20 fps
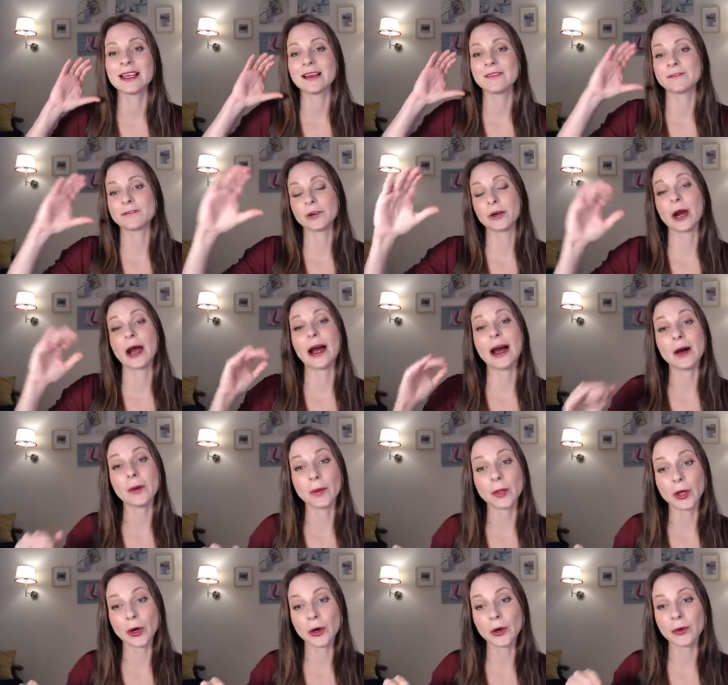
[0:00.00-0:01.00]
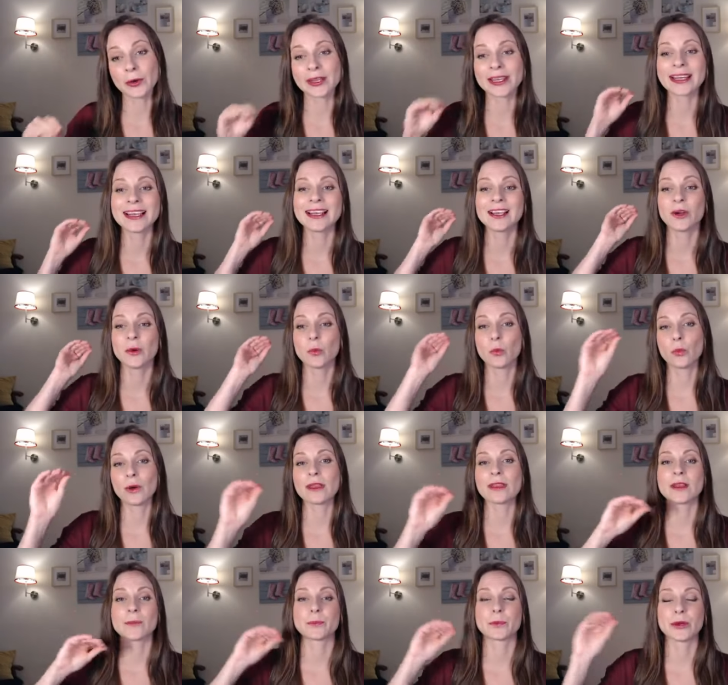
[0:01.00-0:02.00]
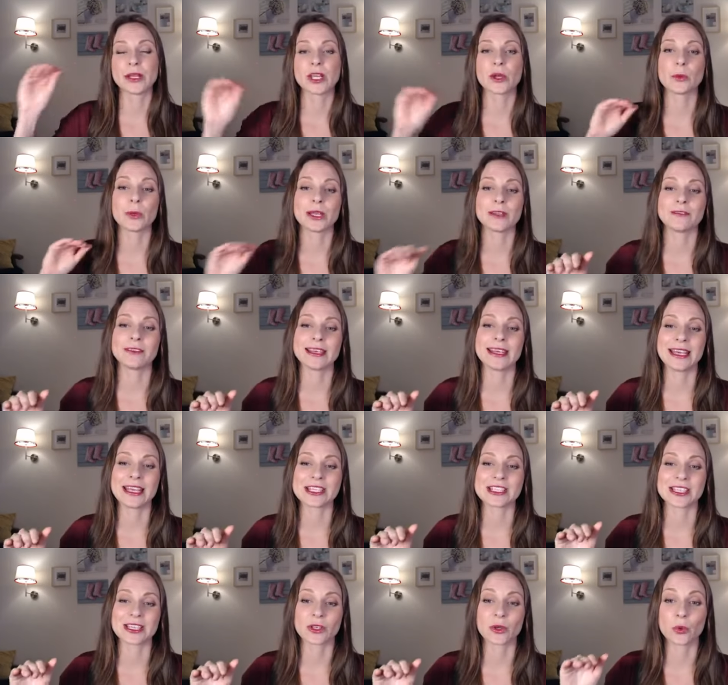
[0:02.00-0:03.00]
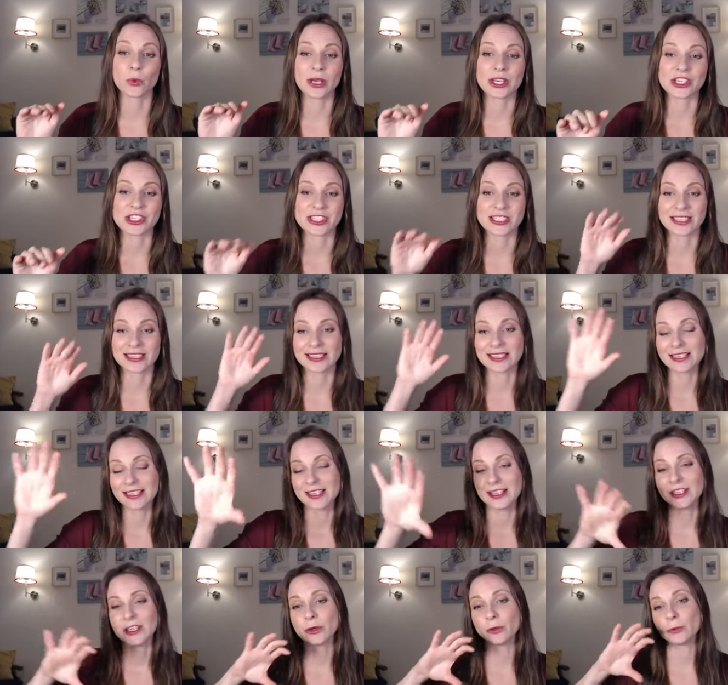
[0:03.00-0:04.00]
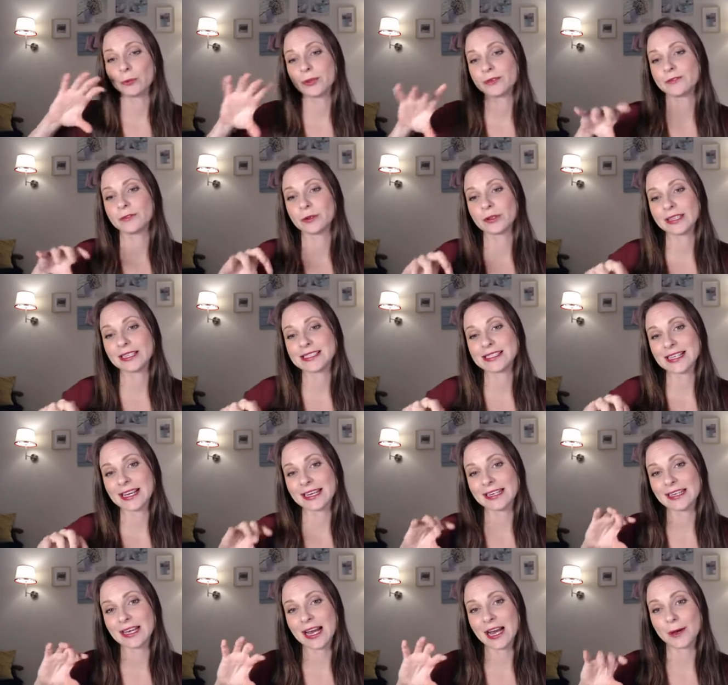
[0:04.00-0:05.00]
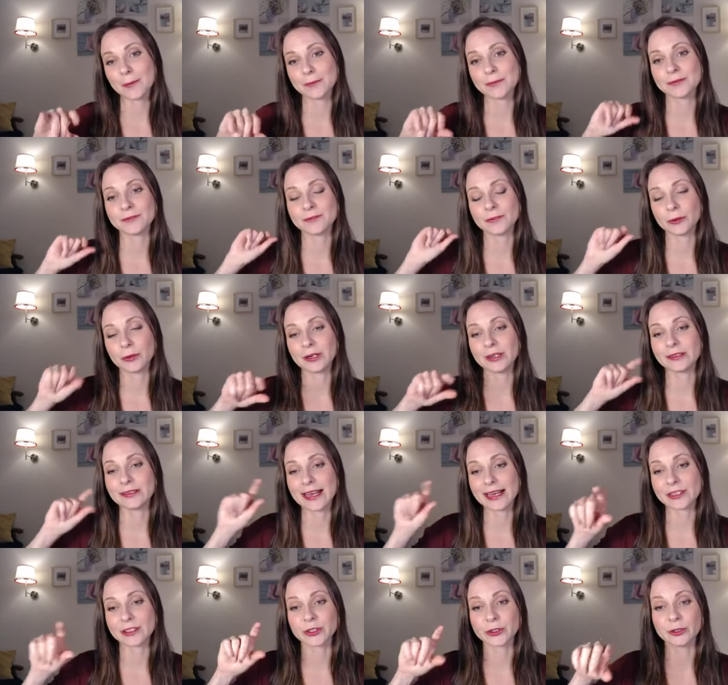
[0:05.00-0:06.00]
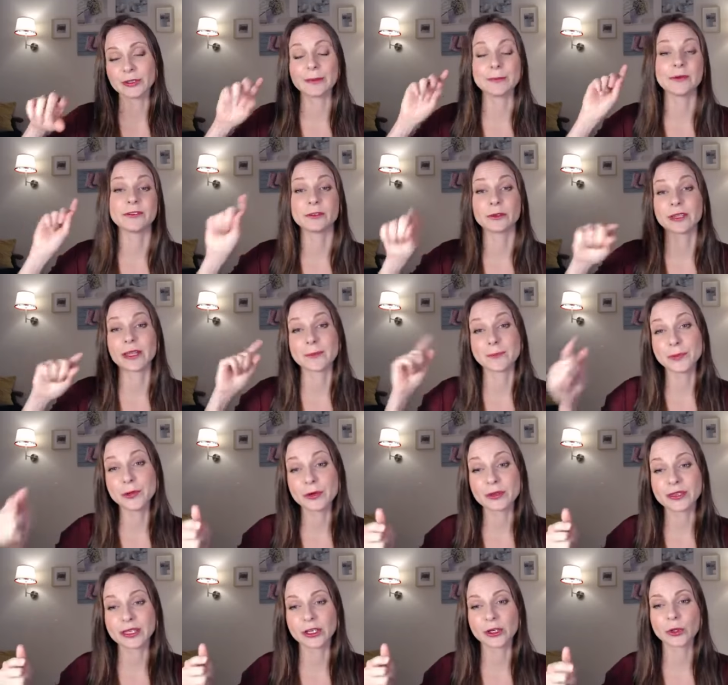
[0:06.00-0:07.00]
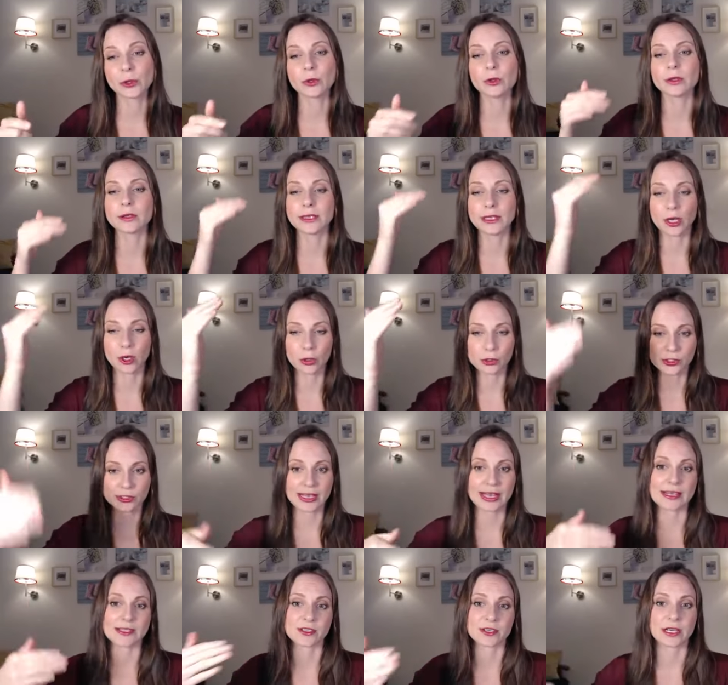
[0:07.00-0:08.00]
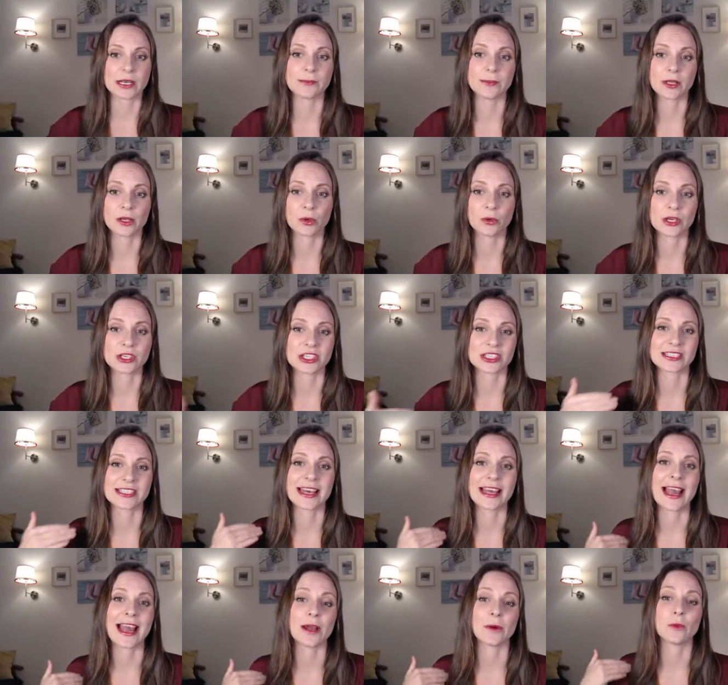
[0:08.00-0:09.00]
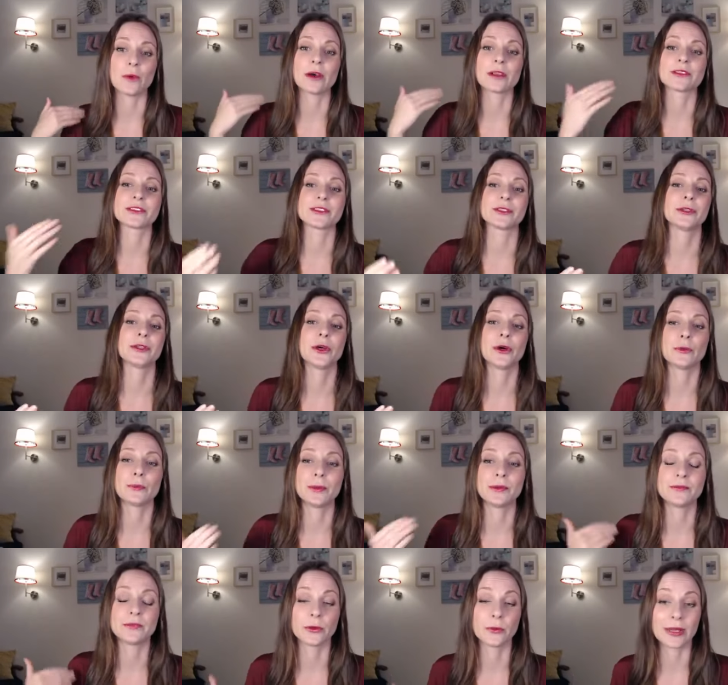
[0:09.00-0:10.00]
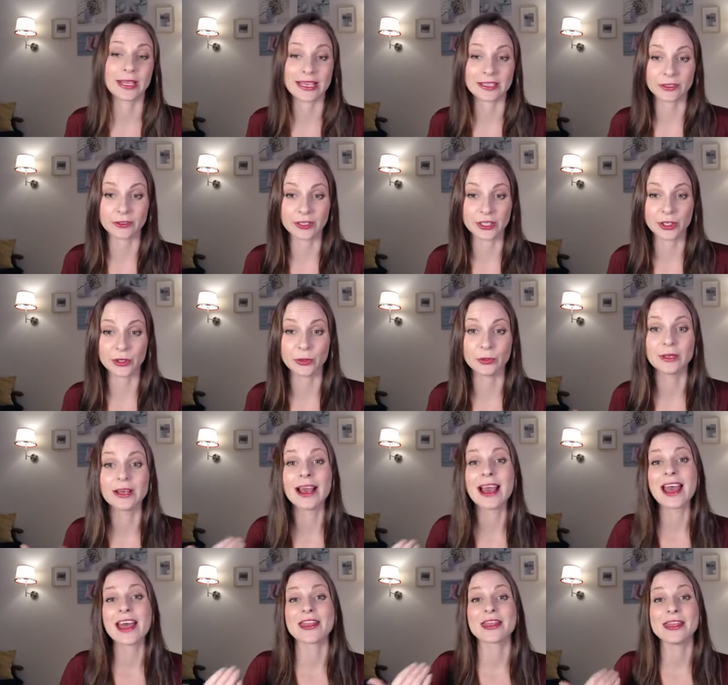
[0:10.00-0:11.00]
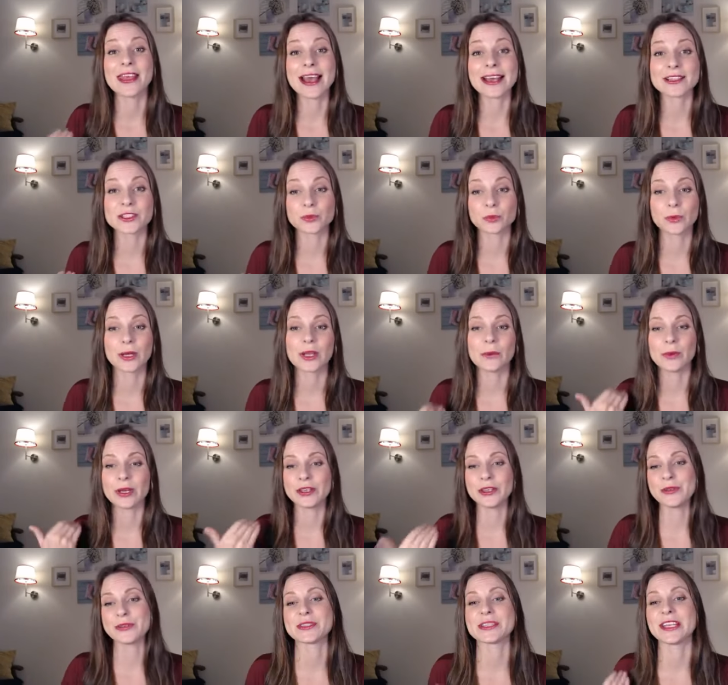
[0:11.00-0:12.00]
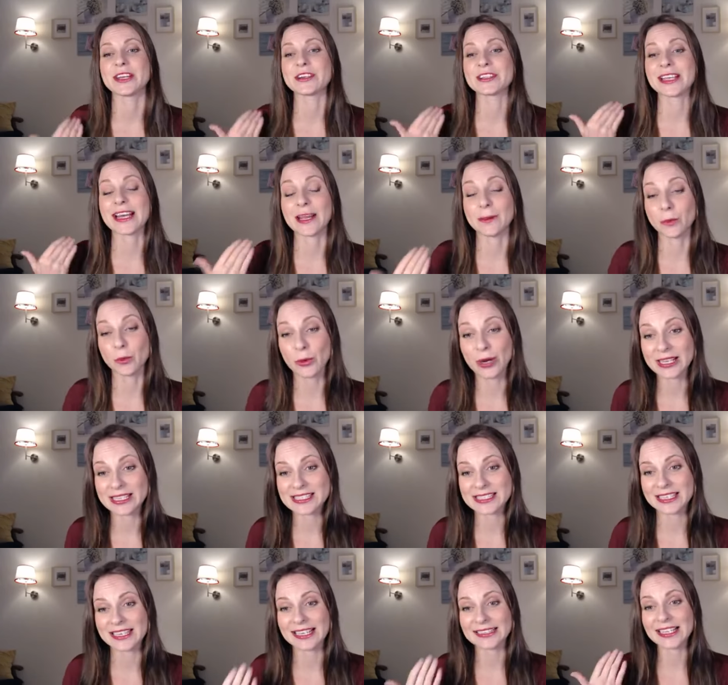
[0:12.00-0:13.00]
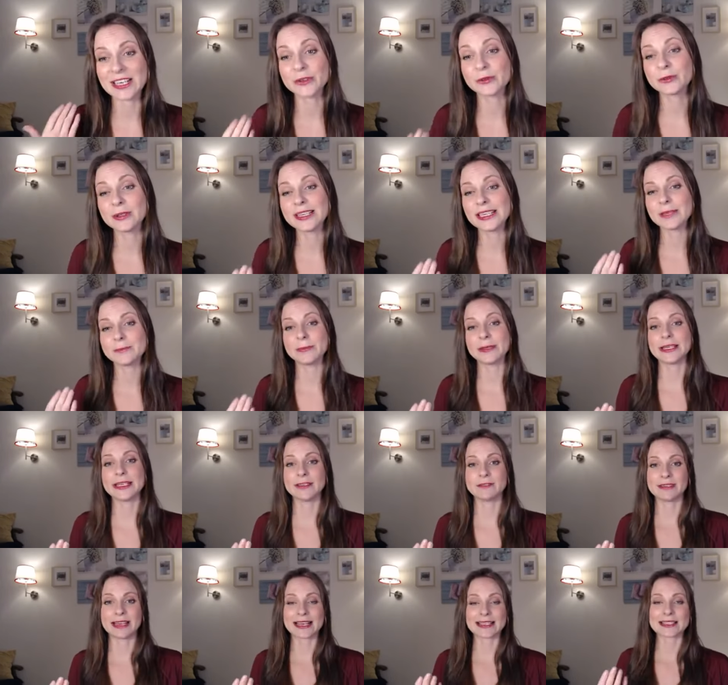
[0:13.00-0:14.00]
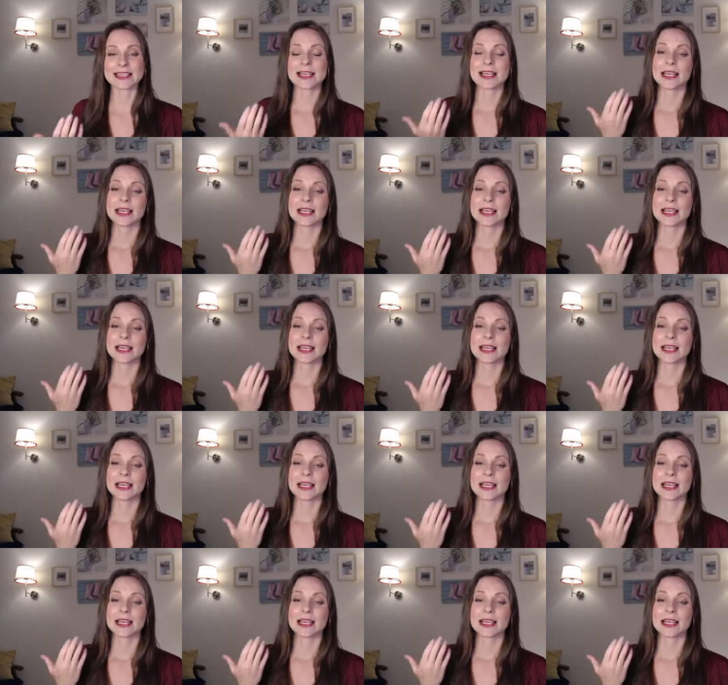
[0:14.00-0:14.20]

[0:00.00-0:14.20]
for how long, with a pre-qualification question, before they sign up for that call and before they book the call, they also answer a couple of questions that I want to know before we get on the call. That way we are using our time wisely. And I really believe that